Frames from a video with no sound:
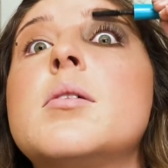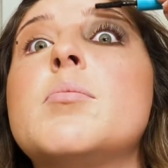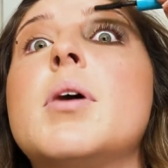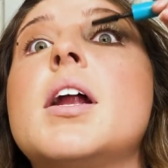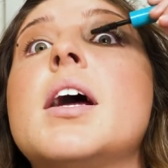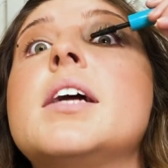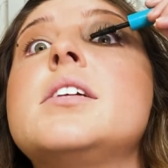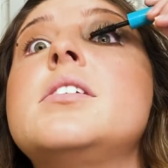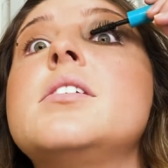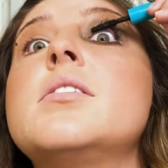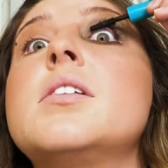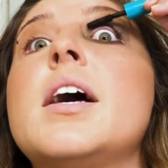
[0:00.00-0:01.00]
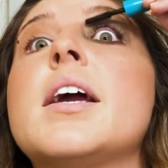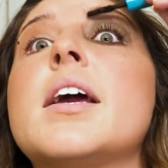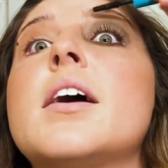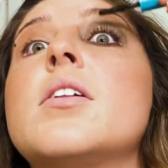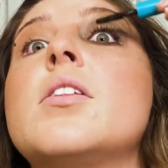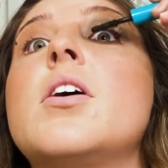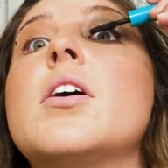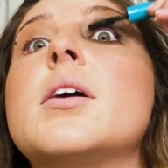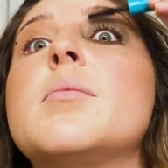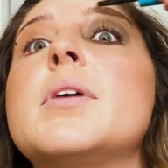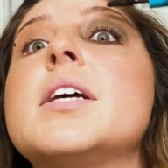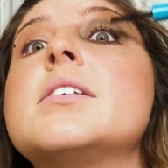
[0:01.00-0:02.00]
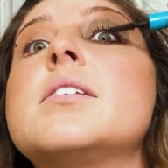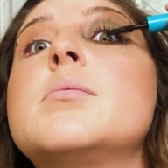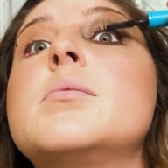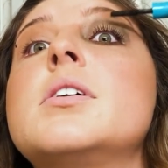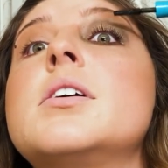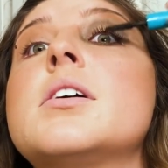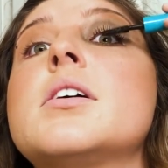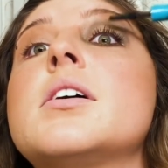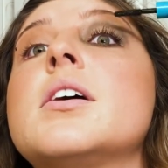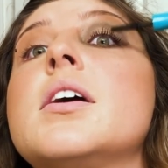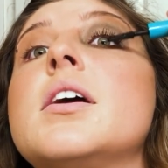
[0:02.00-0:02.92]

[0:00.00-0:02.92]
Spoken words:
But I do like how long it makes them look,